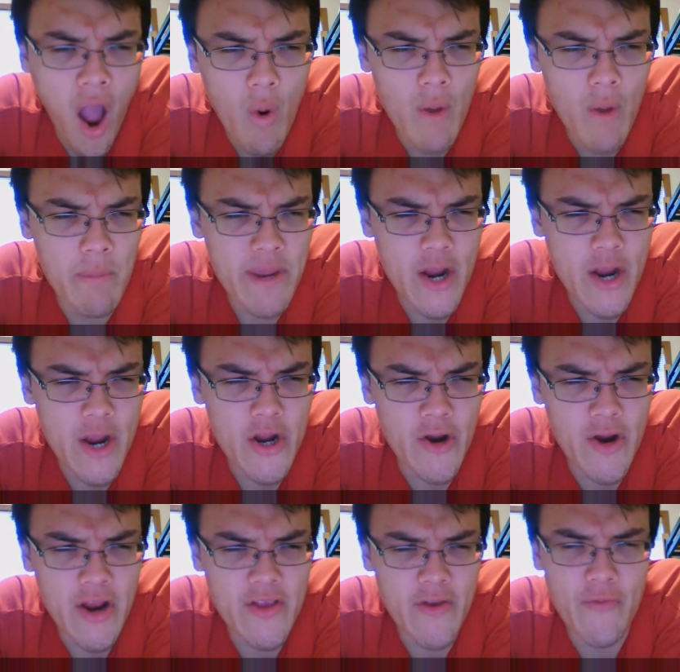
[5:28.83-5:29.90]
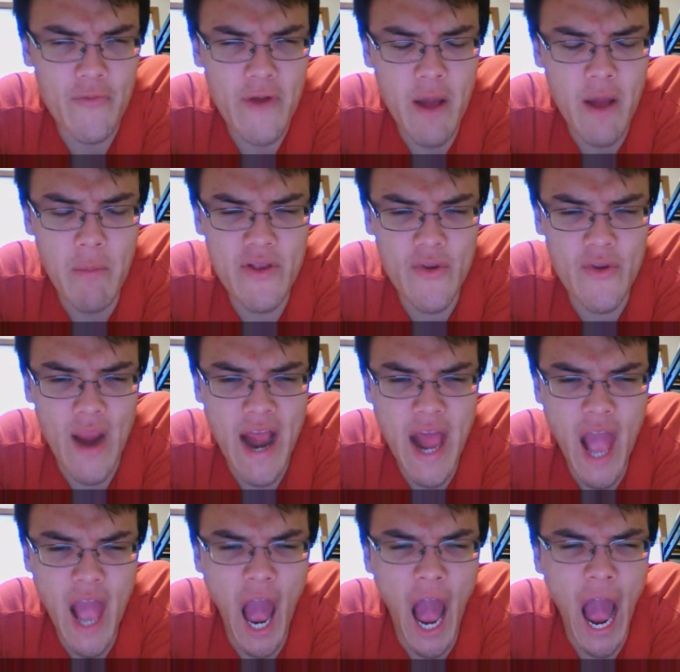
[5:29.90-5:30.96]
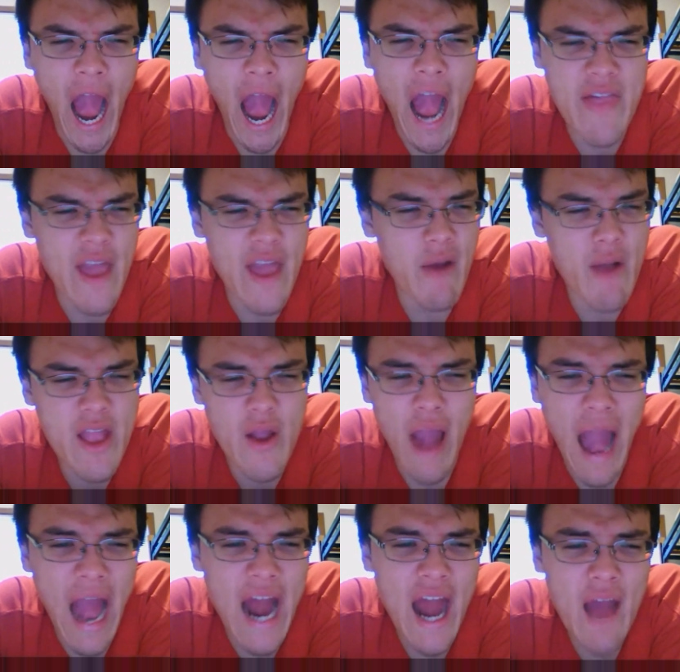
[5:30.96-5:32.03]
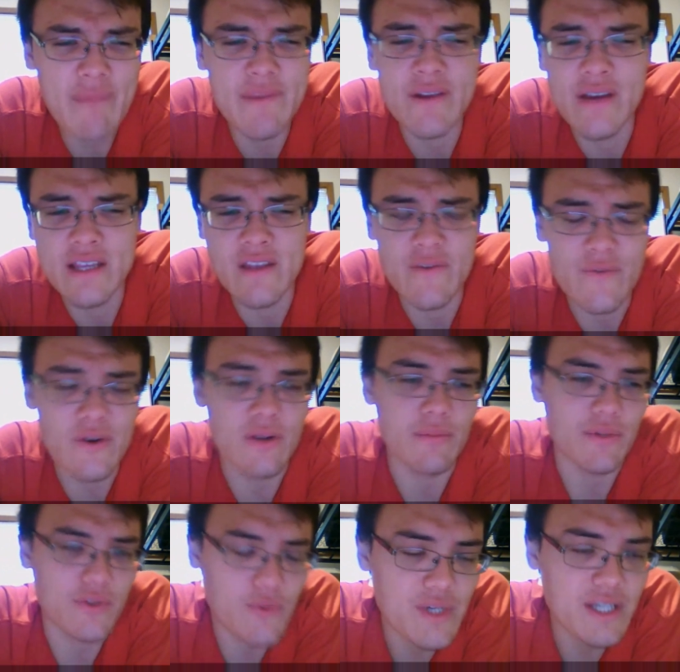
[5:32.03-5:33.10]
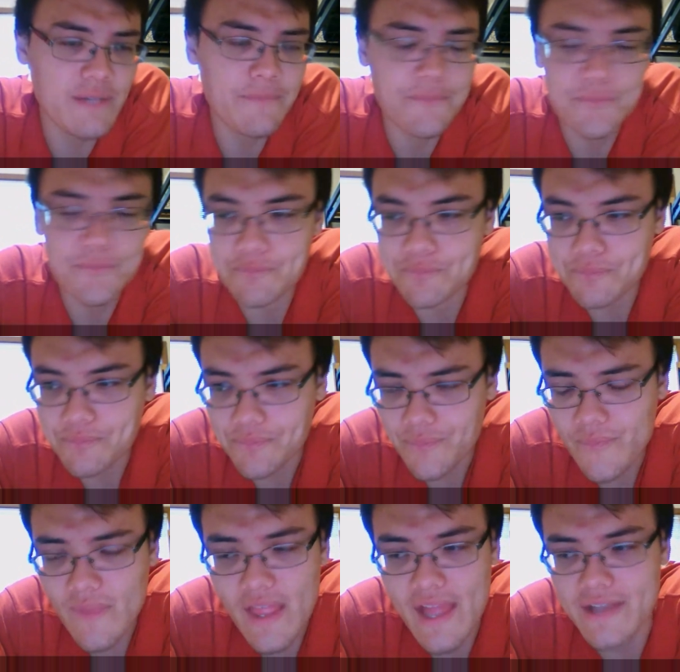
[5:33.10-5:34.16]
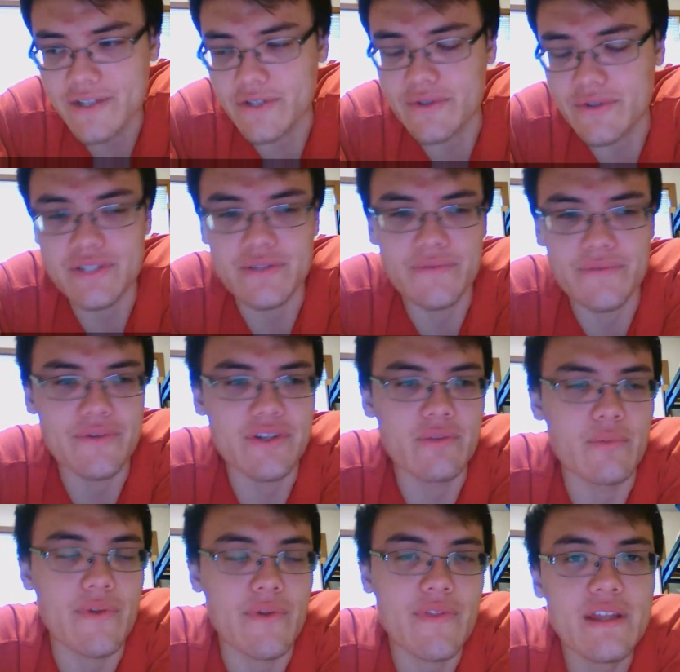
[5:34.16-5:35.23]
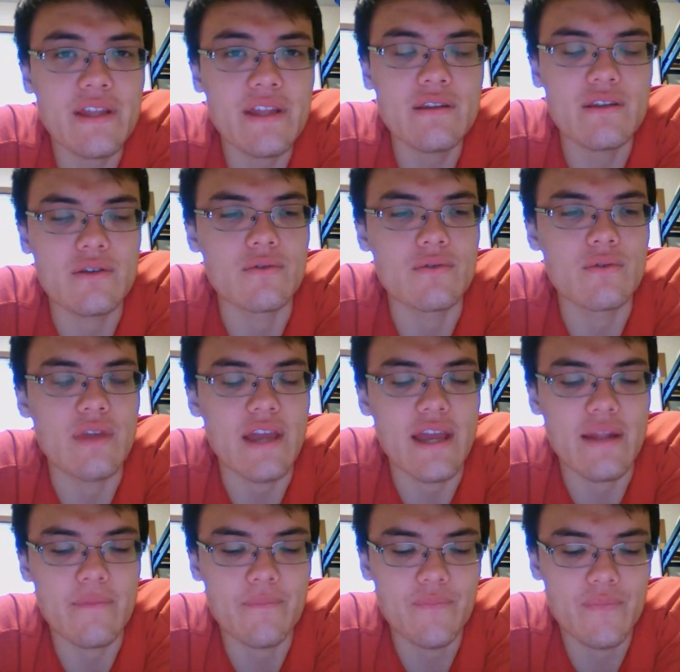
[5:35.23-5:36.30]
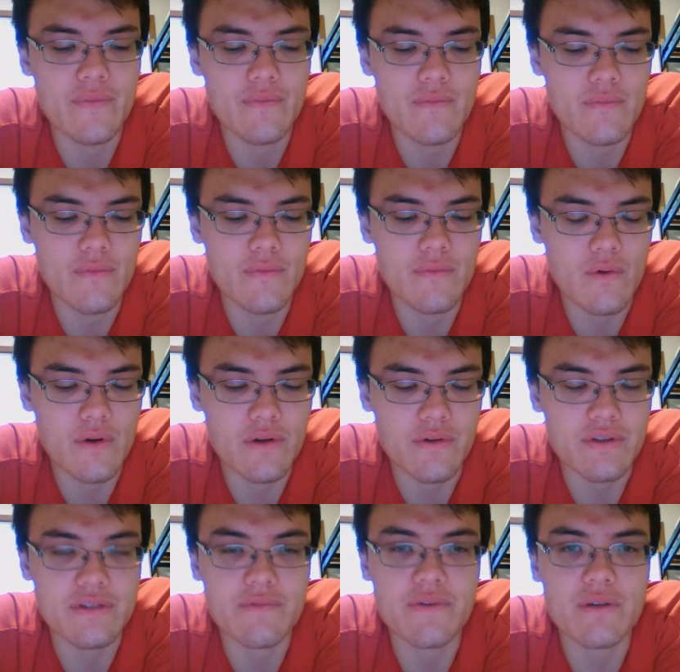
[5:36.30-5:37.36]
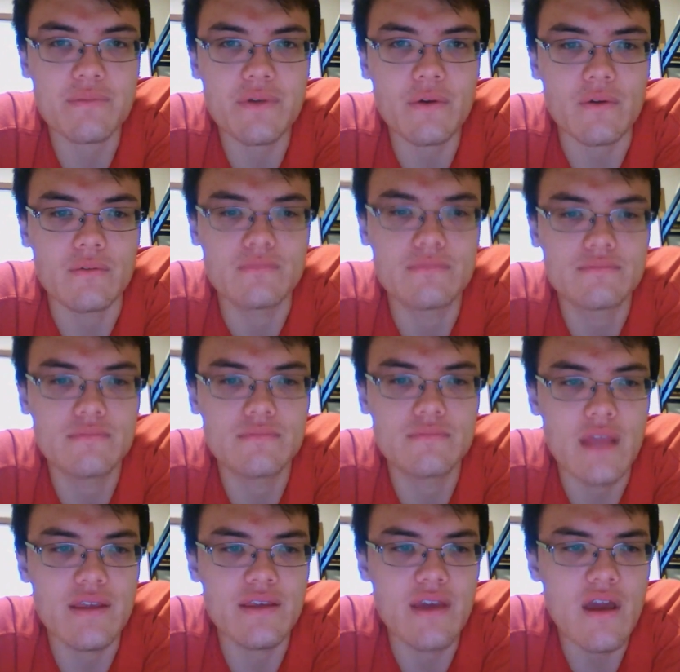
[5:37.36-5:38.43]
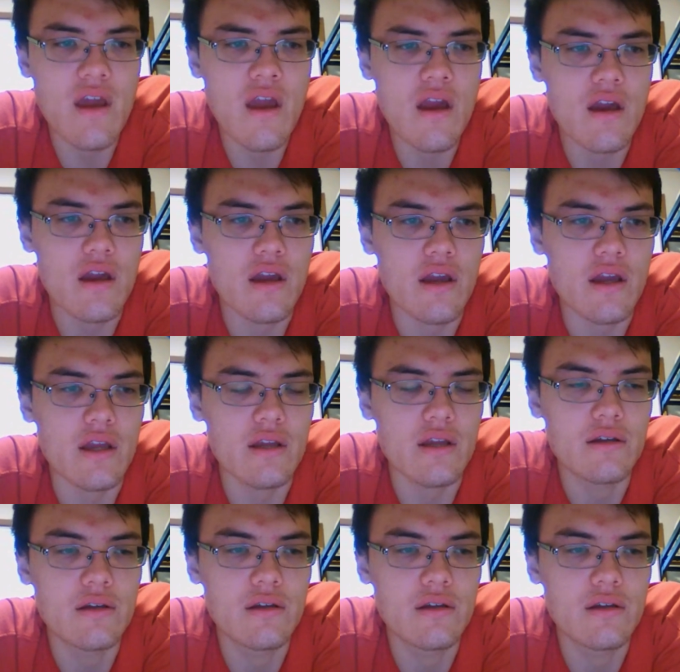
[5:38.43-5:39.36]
would be your degrees of freedom between. And then when you add up degrees of freedom between and degrees of freedom within, you get your degrees of freedom total. Yay!